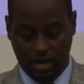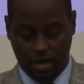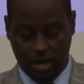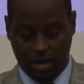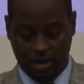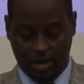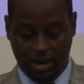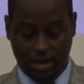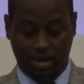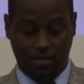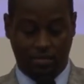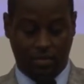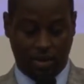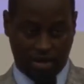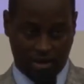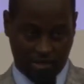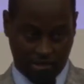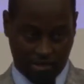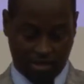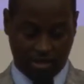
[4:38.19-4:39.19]
and
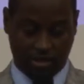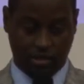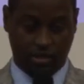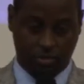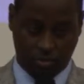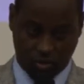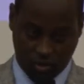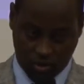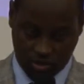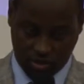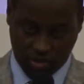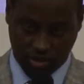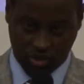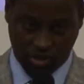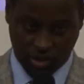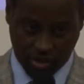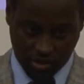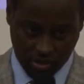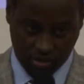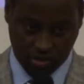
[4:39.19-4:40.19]
unbiased
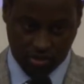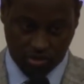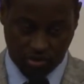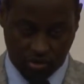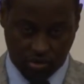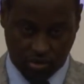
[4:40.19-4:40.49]
politicians.